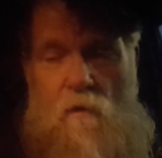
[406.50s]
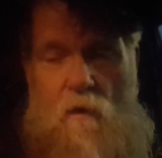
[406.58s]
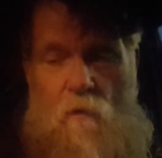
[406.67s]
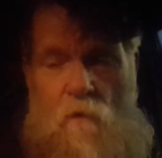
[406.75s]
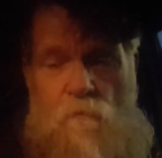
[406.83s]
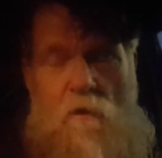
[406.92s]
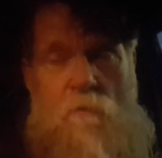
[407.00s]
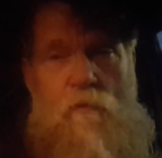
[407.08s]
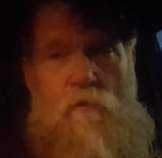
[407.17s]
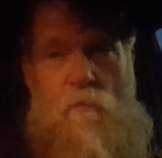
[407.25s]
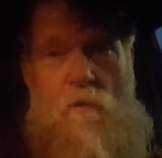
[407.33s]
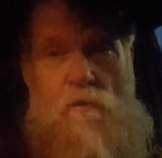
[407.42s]
I want people
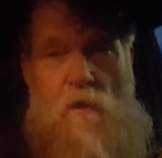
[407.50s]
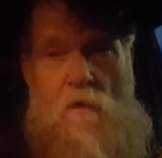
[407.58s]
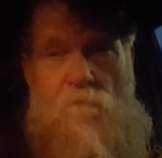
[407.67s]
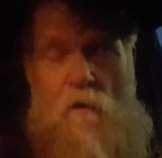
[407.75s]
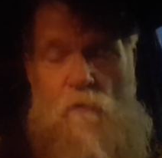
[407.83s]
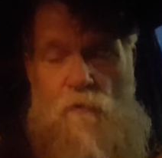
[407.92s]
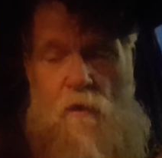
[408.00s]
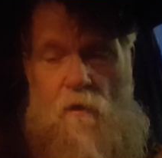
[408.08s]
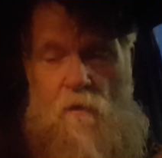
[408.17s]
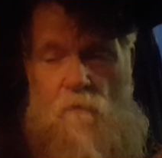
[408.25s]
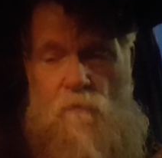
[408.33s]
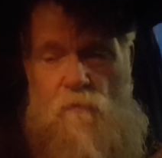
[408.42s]
to be safe out there.